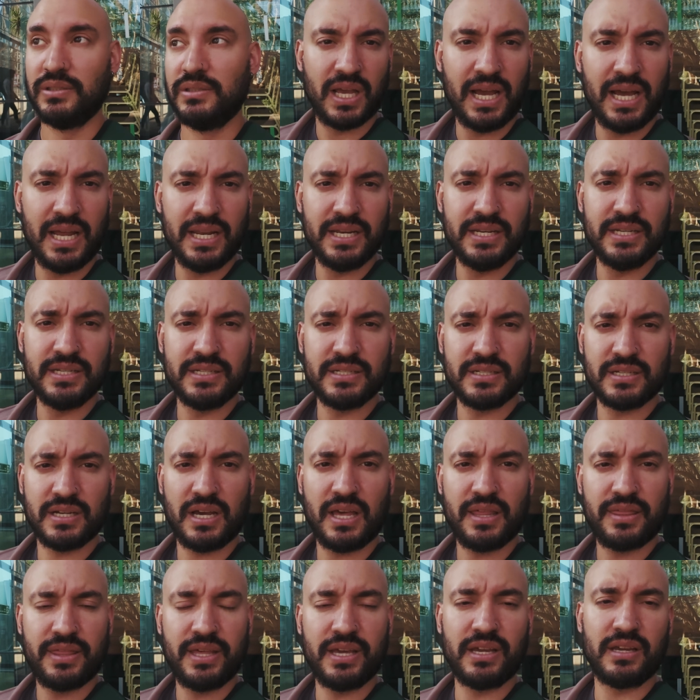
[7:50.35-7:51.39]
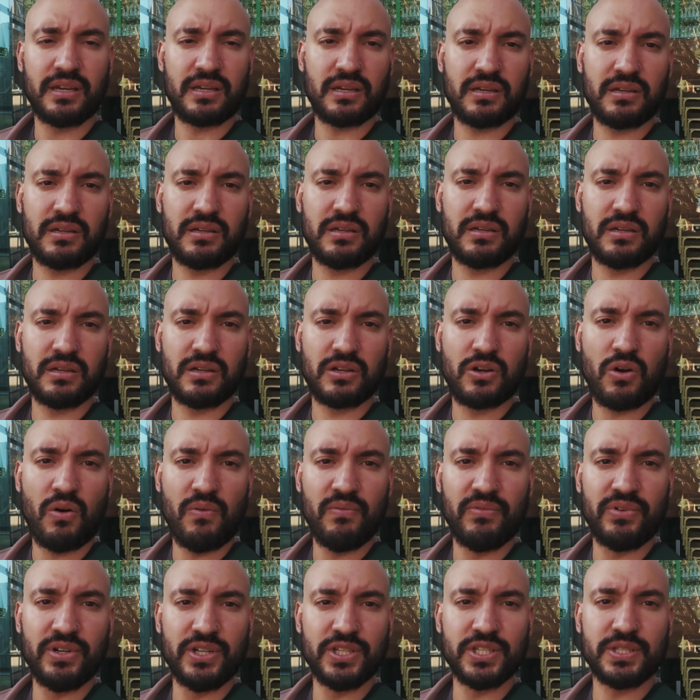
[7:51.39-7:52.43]
And I think
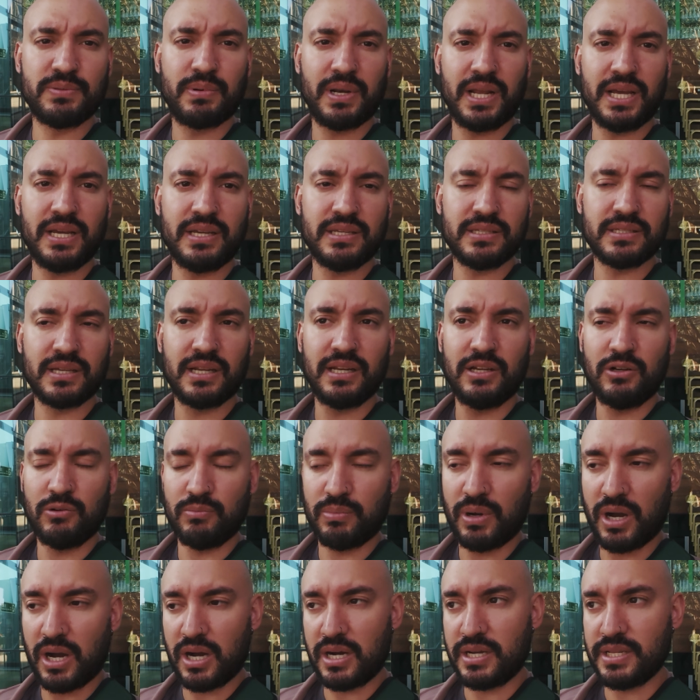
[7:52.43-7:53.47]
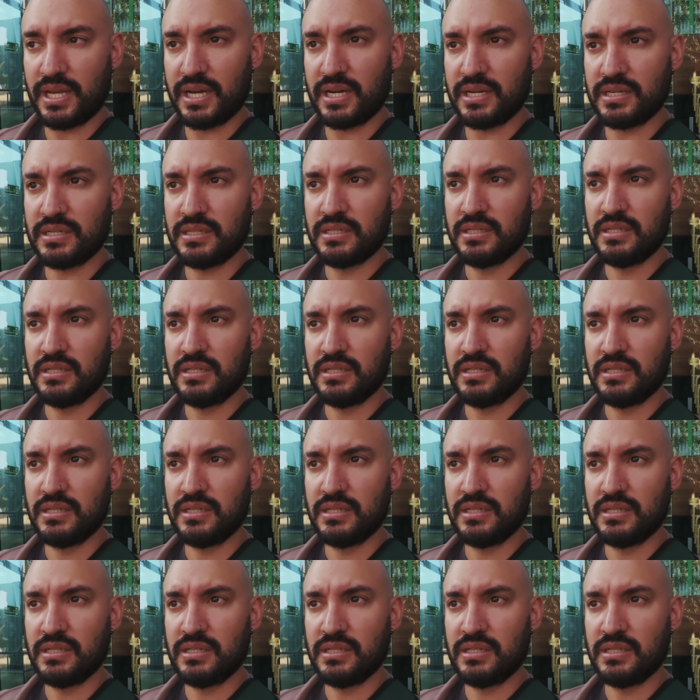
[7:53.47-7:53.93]
confidence plays a little part in that.